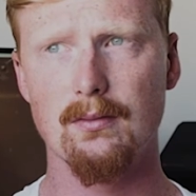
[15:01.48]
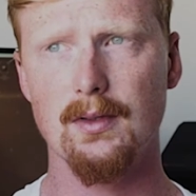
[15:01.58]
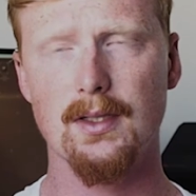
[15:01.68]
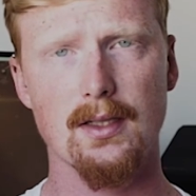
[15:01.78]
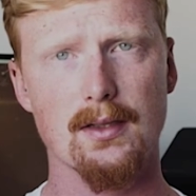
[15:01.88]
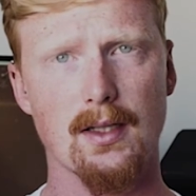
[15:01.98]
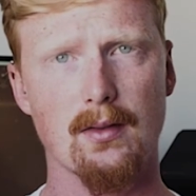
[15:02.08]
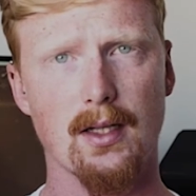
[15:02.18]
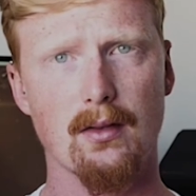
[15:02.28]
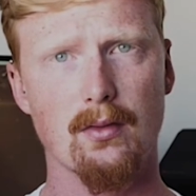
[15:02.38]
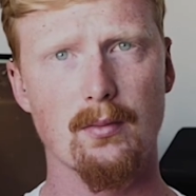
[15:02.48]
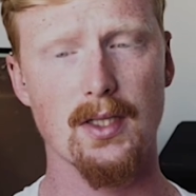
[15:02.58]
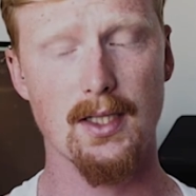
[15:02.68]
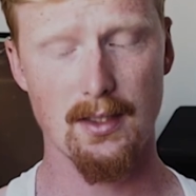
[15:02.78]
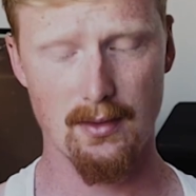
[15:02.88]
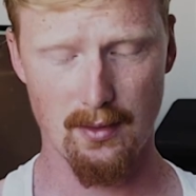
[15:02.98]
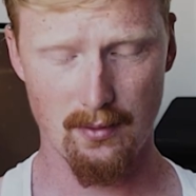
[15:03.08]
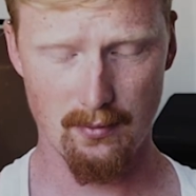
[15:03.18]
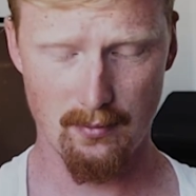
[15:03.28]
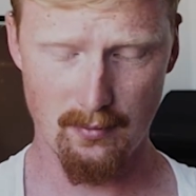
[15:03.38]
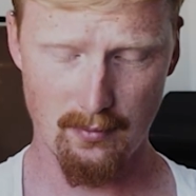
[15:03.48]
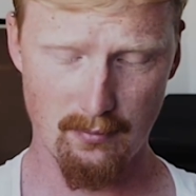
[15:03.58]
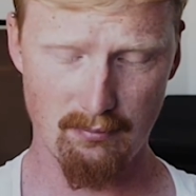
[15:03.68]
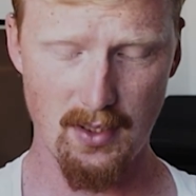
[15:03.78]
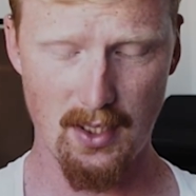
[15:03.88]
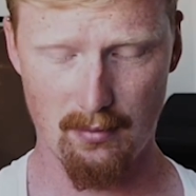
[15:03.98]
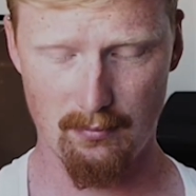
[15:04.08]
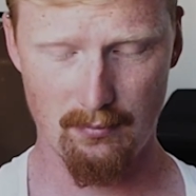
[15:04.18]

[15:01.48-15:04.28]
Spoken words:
That's how I get through my day. So, yeah,